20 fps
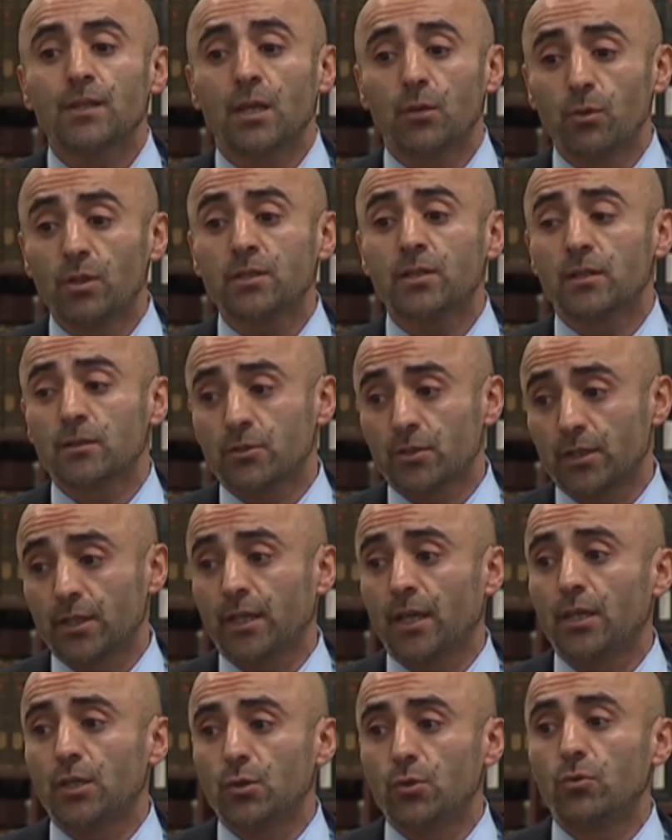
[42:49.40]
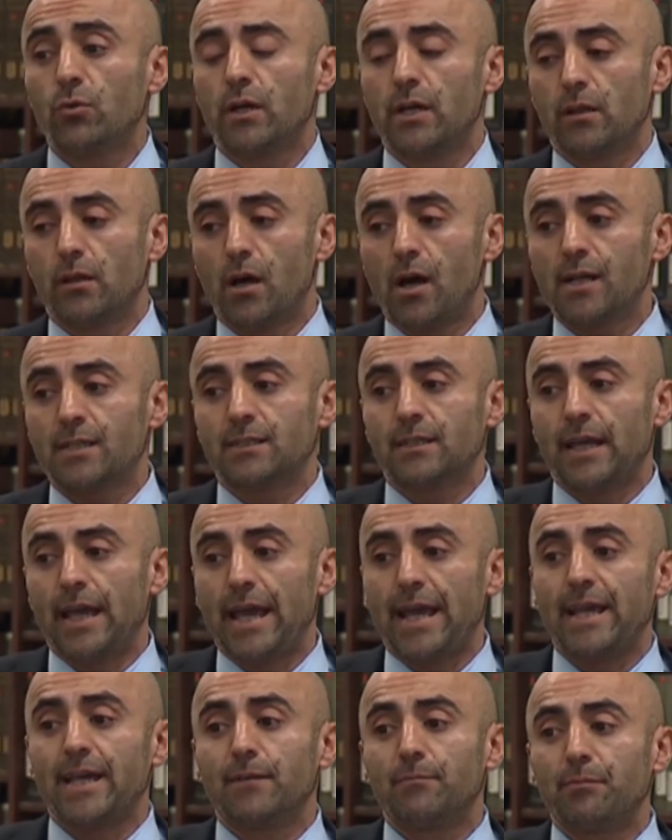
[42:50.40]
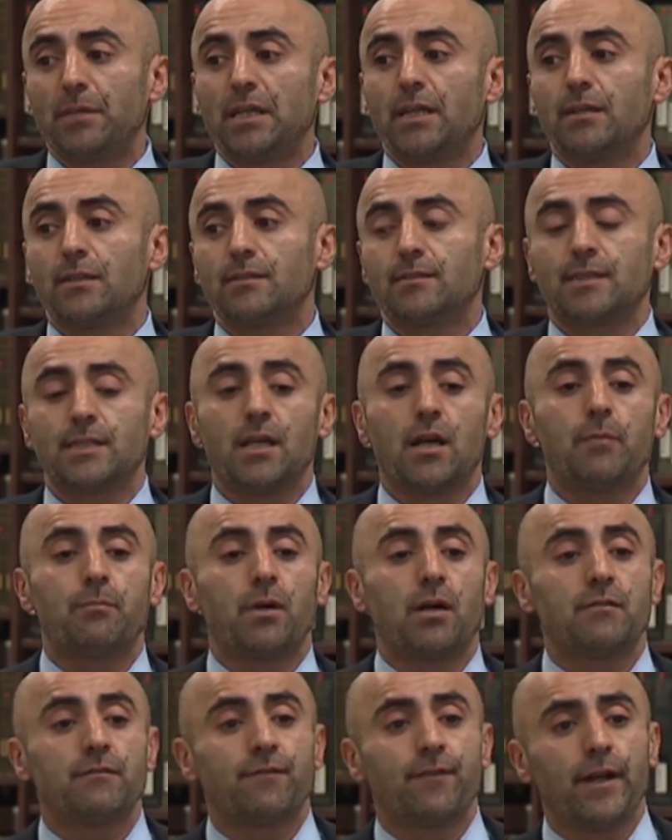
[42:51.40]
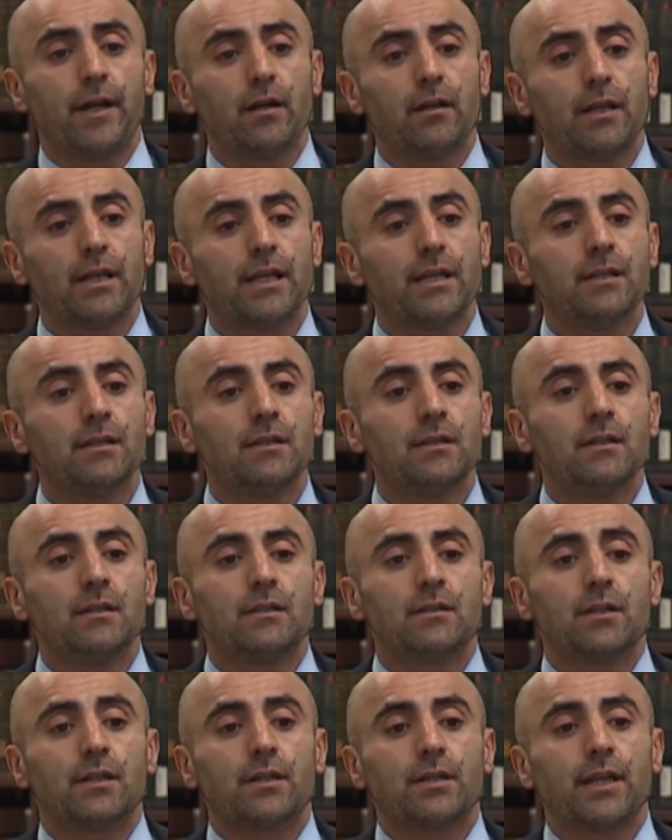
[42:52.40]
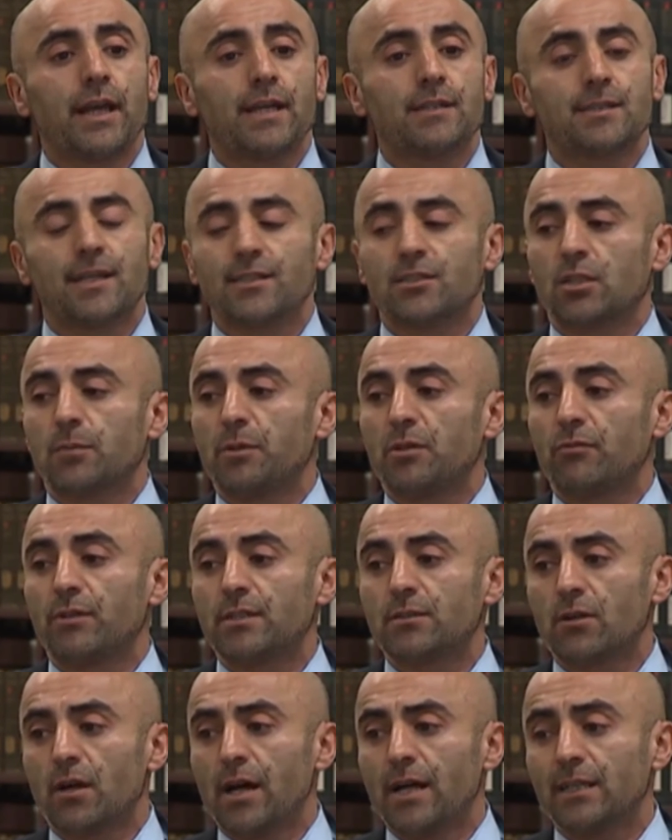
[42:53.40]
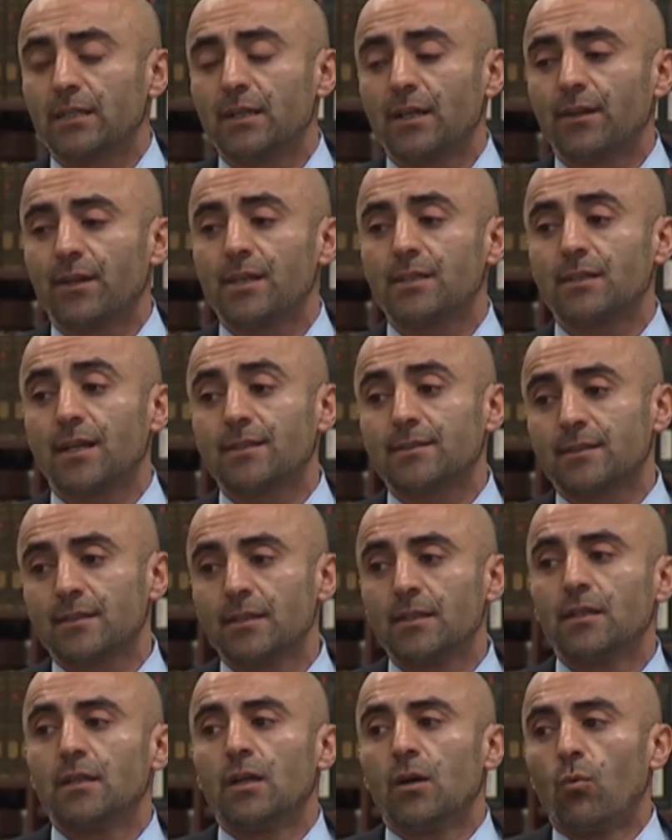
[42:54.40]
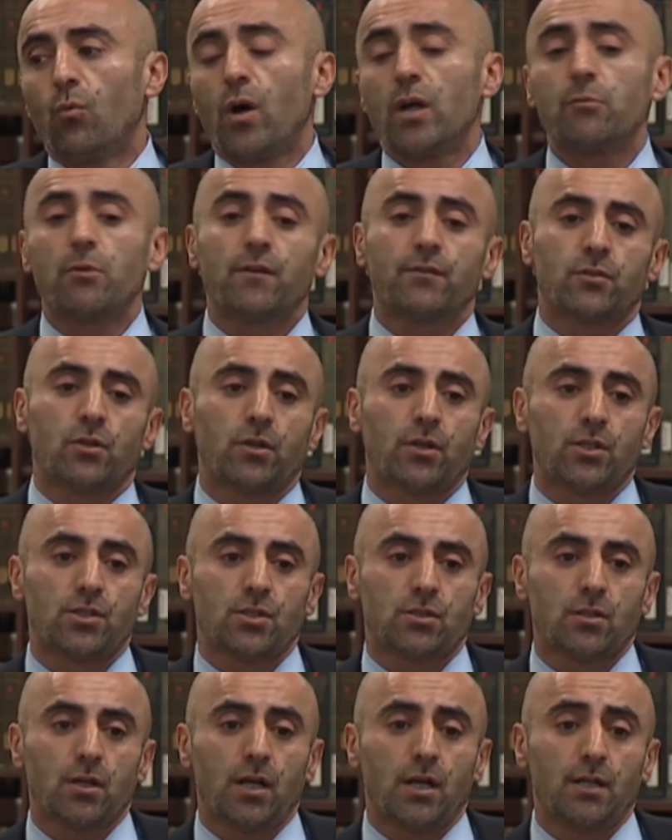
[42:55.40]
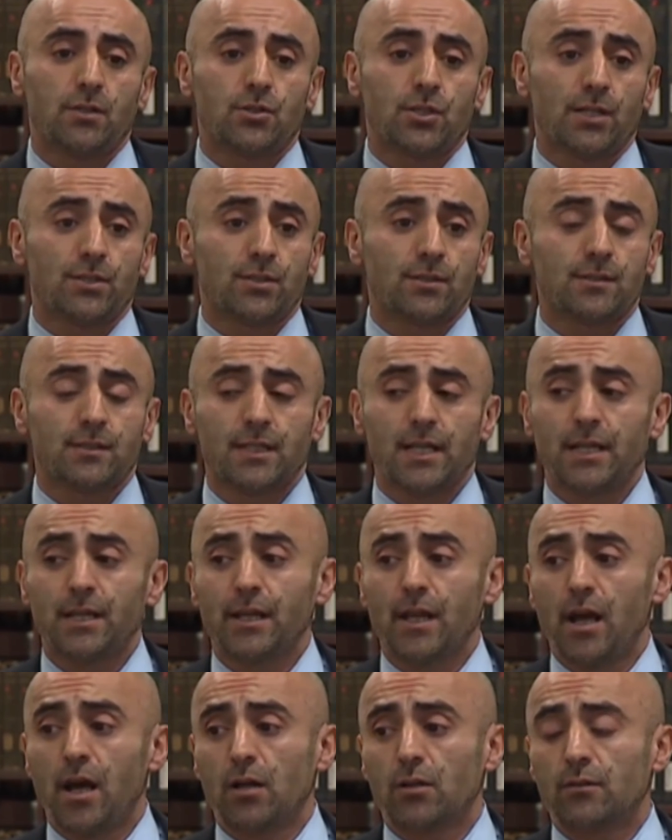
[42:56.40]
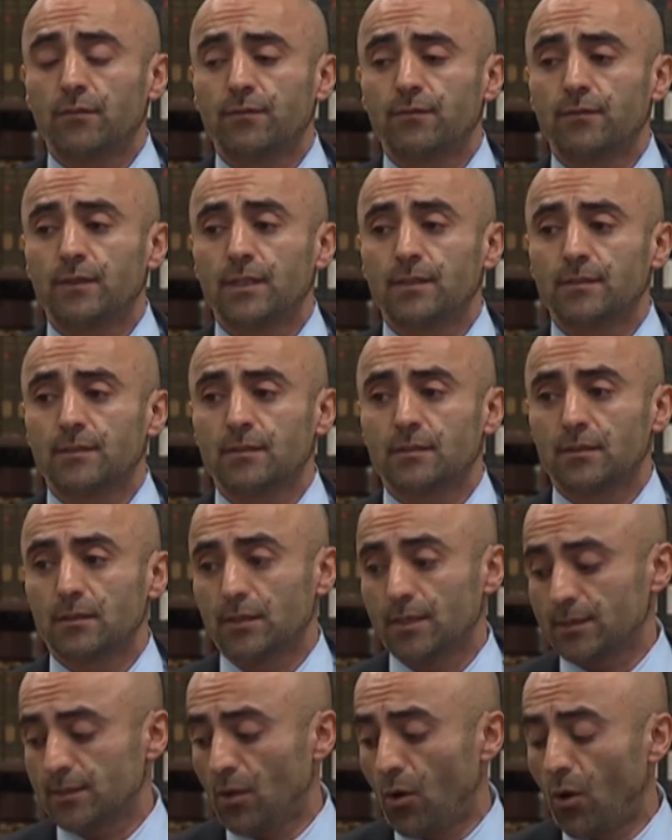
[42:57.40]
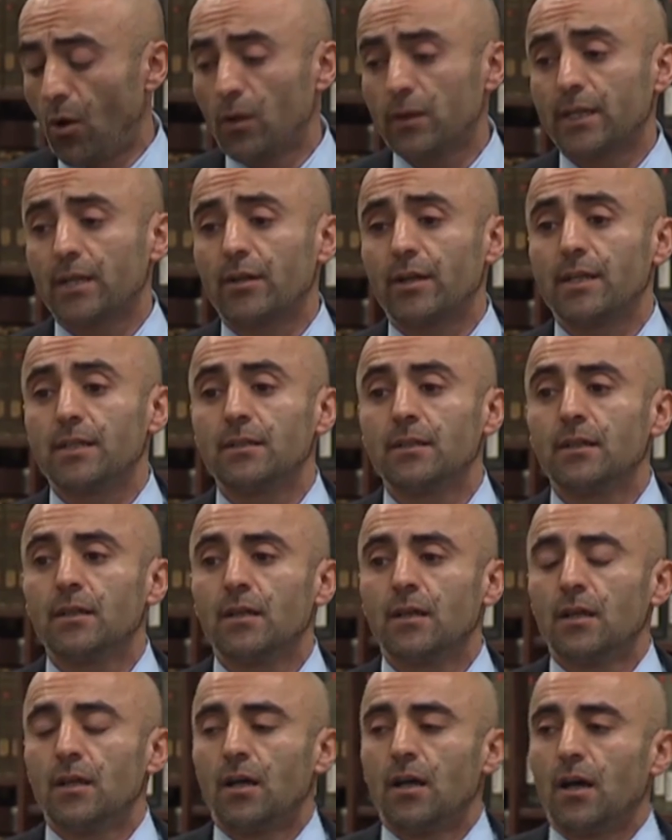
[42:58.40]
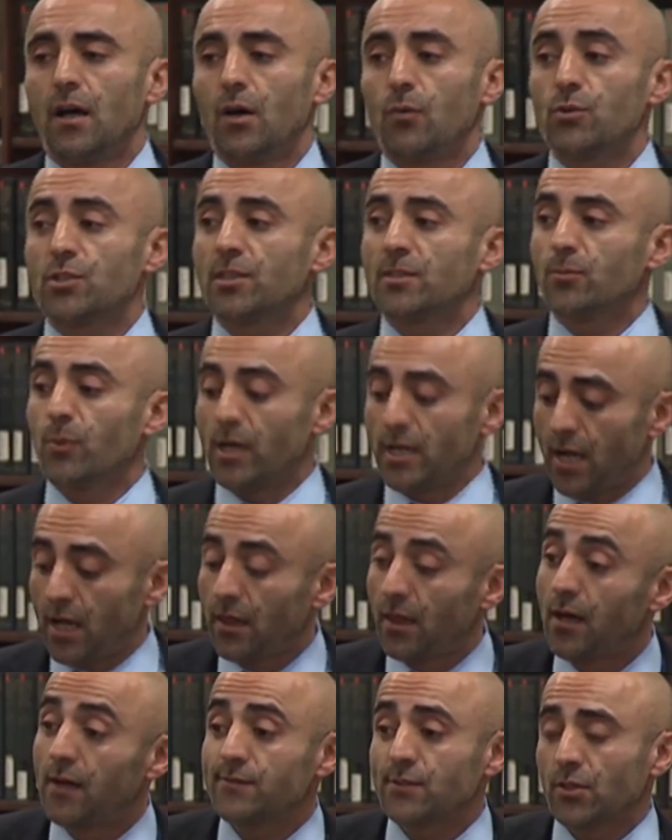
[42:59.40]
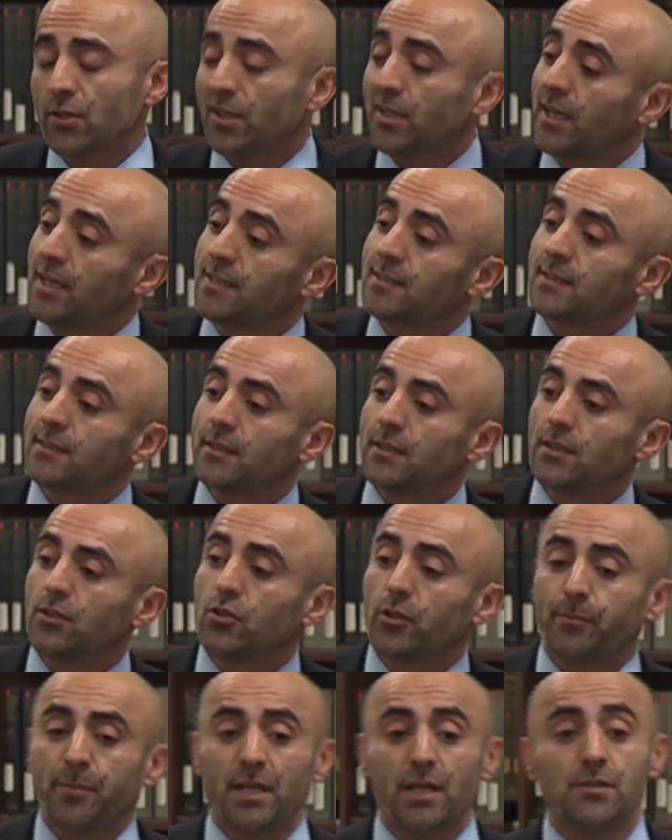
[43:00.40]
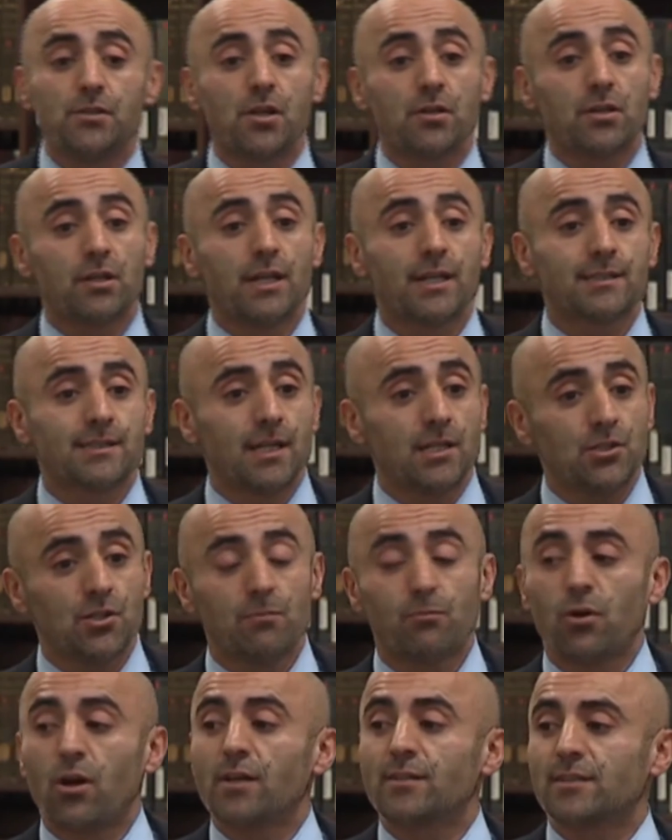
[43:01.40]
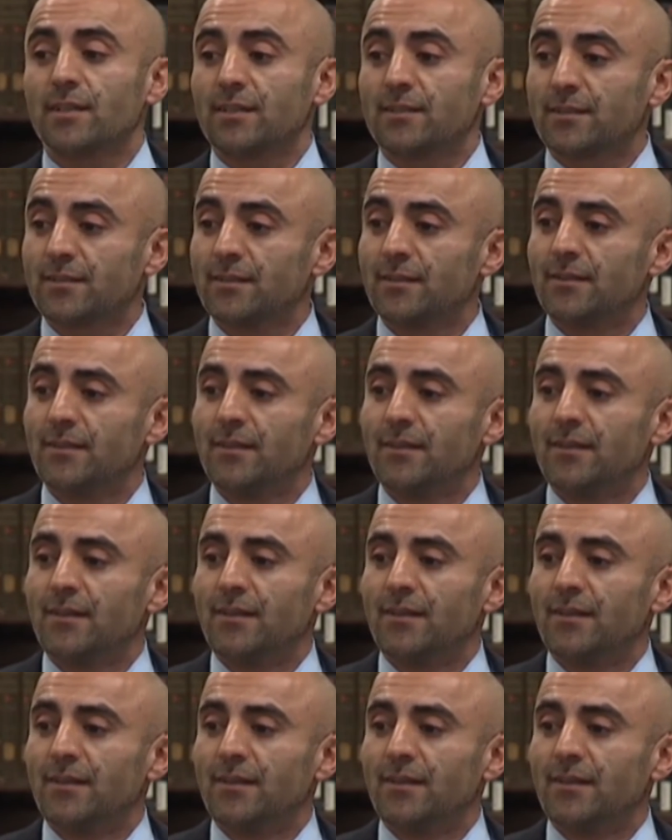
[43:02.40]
They will tell Turkey, you locked A and B and C up unfairly, their case has to be retried, and I think that's one way of Turkish uh, judges getting out of this, this hole they're in, uh, which is why I love Turkey's European Union accession process.